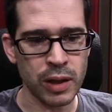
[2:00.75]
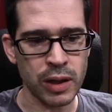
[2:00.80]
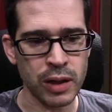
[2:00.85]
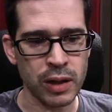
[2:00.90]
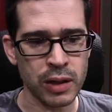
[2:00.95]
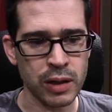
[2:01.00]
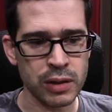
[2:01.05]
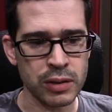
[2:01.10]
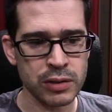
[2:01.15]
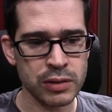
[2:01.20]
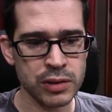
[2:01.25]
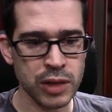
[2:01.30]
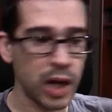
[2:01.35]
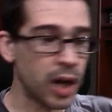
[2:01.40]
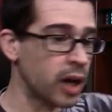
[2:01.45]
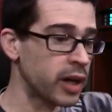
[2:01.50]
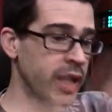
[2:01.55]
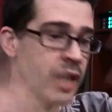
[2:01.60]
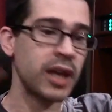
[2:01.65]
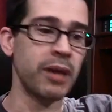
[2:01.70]
are
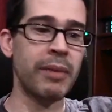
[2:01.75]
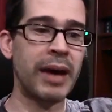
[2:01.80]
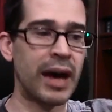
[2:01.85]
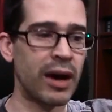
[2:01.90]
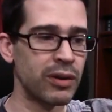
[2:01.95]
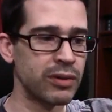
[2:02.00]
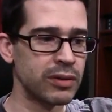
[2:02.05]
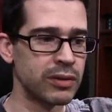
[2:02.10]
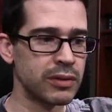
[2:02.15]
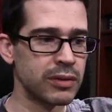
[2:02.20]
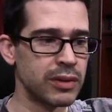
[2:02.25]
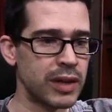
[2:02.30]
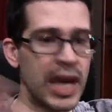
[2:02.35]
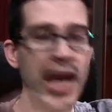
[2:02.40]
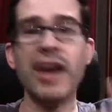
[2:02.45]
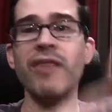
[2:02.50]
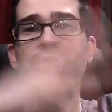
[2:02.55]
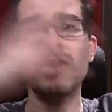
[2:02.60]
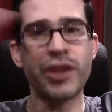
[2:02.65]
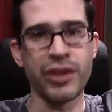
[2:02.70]
talking about
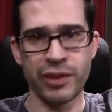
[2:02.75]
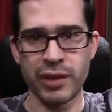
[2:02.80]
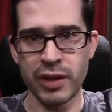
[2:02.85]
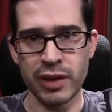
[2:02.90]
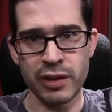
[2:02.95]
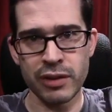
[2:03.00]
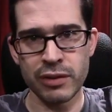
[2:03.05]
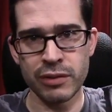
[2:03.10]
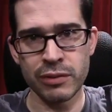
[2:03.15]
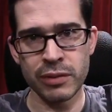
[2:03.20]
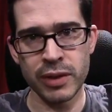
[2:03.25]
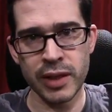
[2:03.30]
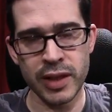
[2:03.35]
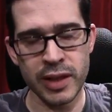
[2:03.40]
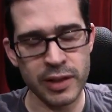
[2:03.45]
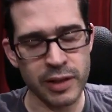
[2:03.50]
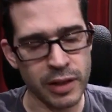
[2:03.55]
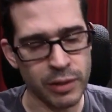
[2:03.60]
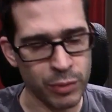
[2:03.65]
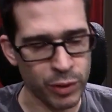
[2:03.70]
everything
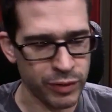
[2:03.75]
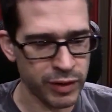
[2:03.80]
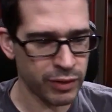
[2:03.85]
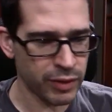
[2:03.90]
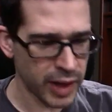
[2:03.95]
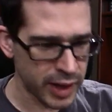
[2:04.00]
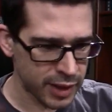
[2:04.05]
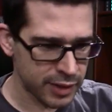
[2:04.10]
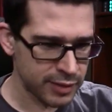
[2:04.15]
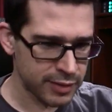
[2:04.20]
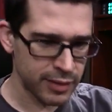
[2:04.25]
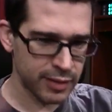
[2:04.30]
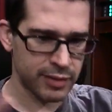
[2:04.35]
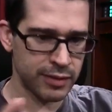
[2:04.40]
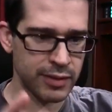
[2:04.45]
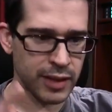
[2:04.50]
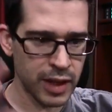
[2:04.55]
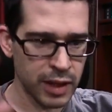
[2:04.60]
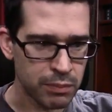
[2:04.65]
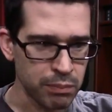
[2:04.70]
related to the movie, right? It's
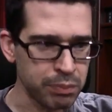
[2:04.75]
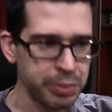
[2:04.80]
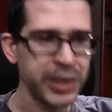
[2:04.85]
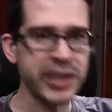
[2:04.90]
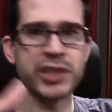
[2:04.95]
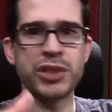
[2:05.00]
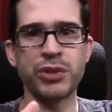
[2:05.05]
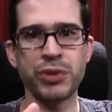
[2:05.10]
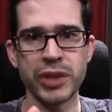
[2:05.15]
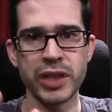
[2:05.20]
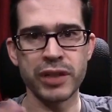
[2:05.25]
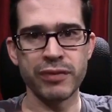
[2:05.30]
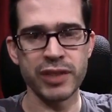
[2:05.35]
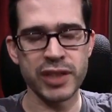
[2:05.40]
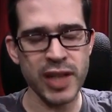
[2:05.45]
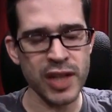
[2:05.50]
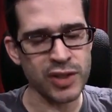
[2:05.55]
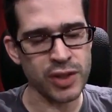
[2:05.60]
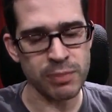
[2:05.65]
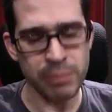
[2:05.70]
this blitzkrieg of
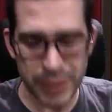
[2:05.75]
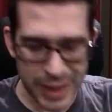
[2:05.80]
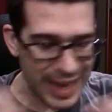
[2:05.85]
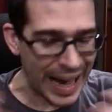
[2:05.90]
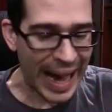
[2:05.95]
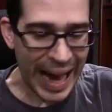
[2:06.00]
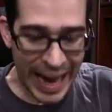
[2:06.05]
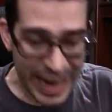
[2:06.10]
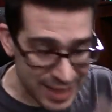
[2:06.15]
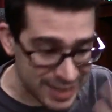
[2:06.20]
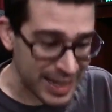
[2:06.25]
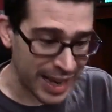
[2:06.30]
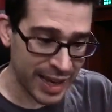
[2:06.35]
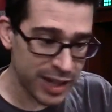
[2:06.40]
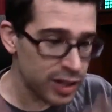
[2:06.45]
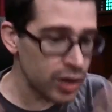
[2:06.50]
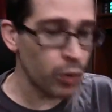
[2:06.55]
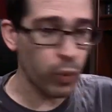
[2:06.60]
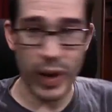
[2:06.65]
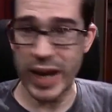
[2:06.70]
attention. But I
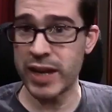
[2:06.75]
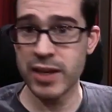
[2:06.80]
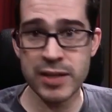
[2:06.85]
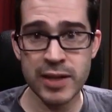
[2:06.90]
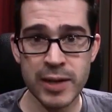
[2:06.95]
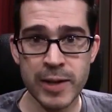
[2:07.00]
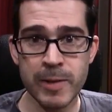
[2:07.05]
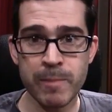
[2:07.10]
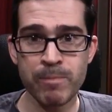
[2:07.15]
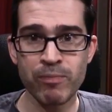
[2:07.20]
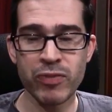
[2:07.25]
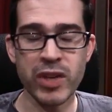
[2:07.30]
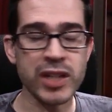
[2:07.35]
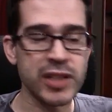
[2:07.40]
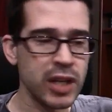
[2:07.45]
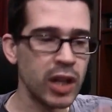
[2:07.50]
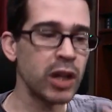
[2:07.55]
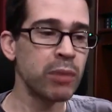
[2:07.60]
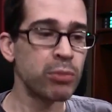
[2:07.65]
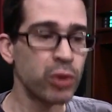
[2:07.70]
tend to wait
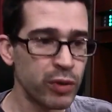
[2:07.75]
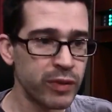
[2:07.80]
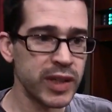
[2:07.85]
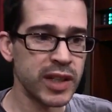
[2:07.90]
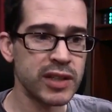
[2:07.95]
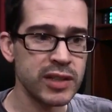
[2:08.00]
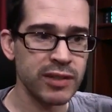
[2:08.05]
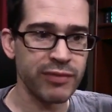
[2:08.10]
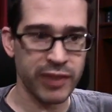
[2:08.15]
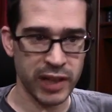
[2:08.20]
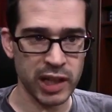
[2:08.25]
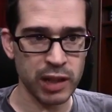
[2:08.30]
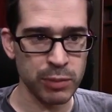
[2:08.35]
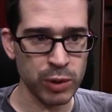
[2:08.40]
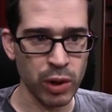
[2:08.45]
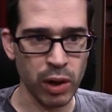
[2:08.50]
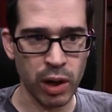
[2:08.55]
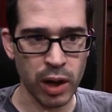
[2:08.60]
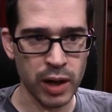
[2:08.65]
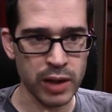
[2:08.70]
until a movie is
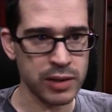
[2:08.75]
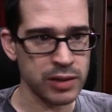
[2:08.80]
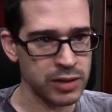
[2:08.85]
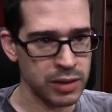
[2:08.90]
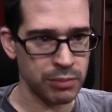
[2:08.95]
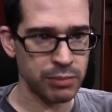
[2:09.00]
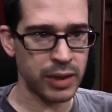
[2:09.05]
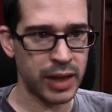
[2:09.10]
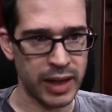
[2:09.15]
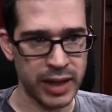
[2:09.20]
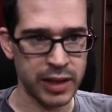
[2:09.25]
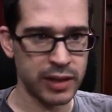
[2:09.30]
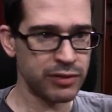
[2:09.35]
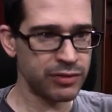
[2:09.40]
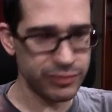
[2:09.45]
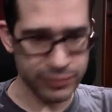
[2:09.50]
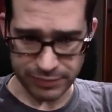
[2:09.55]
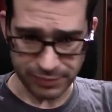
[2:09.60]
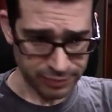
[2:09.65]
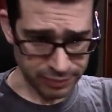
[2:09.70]
available on some kind
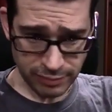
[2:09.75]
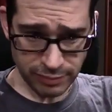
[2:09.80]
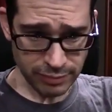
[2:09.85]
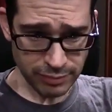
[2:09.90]
of